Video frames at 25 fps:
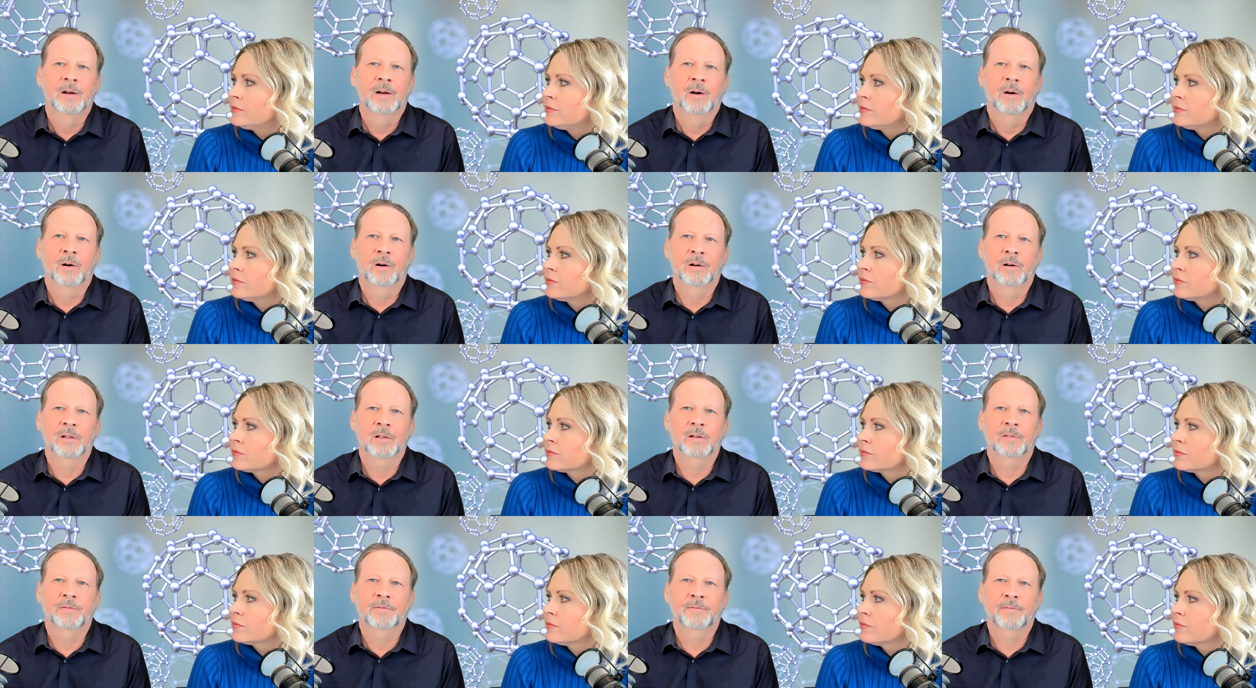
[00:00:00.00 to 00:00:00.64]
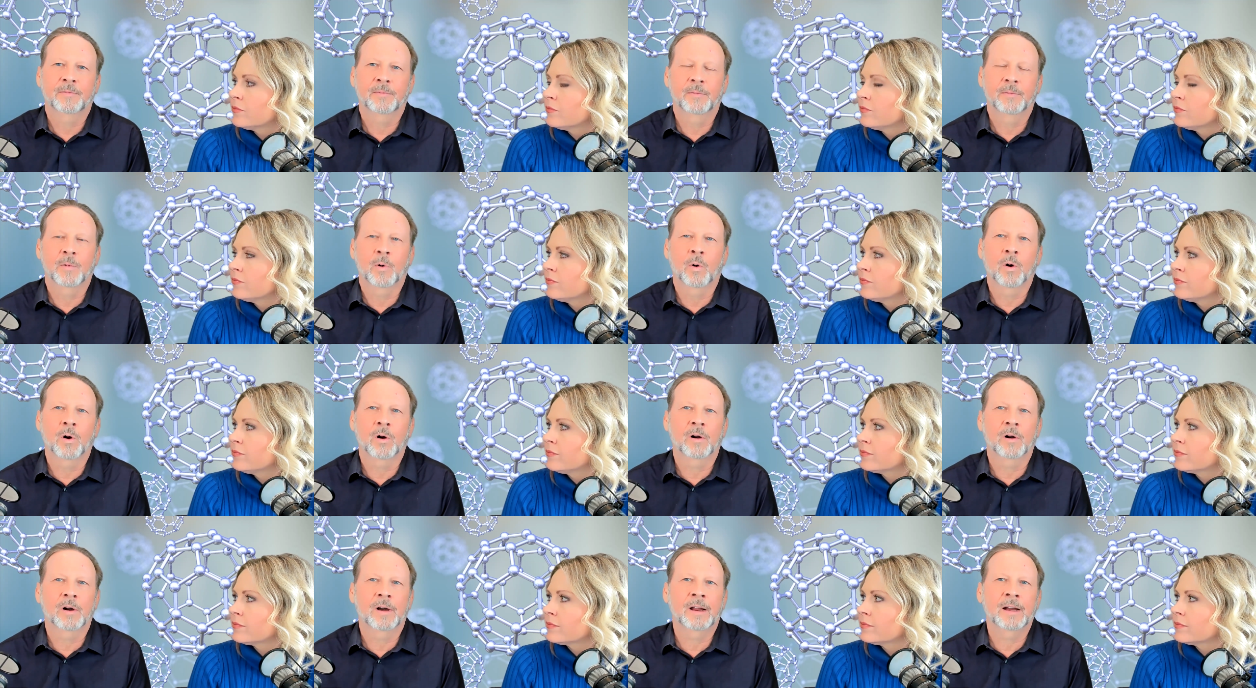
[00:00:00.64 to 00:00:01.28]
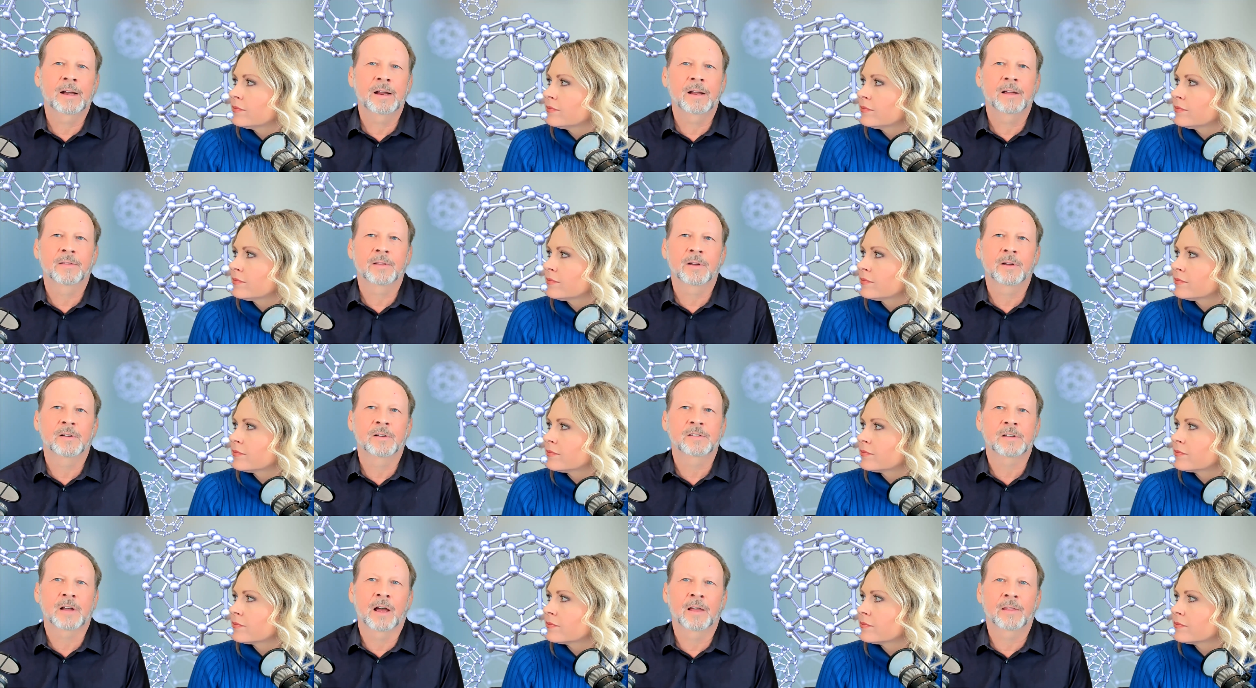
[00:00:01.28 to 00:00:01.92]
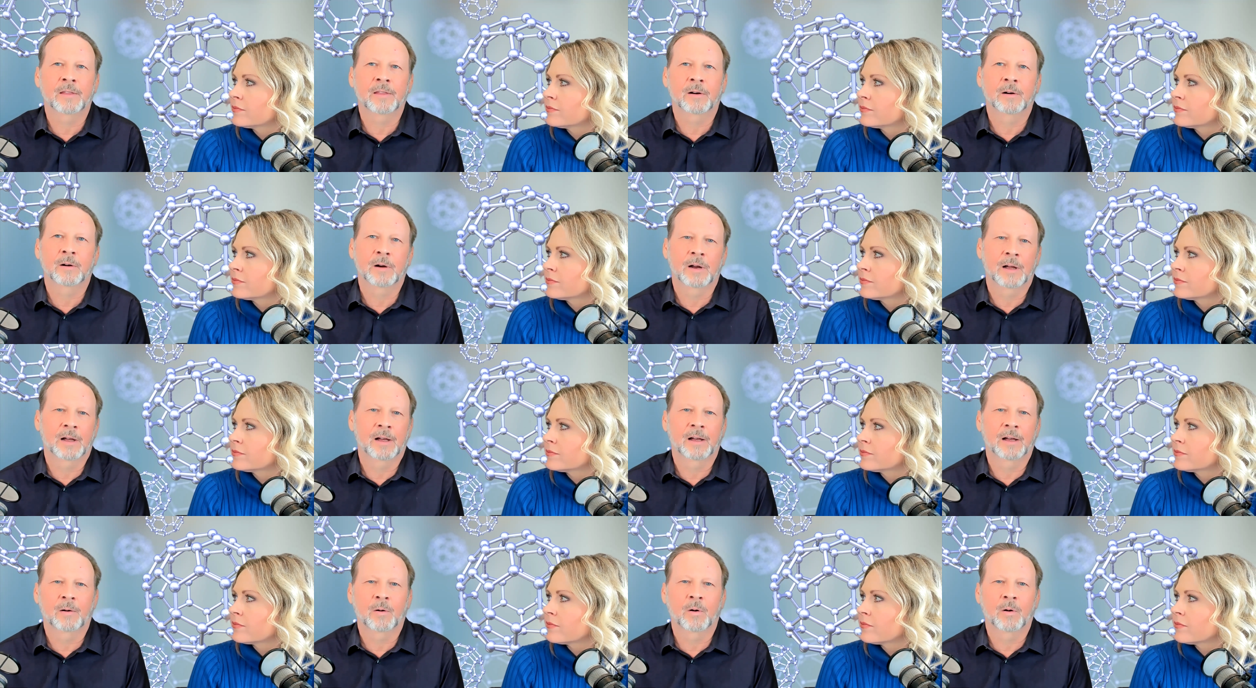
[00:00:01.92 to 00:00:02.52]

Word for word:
Speaker 1: or the or any of those other uh,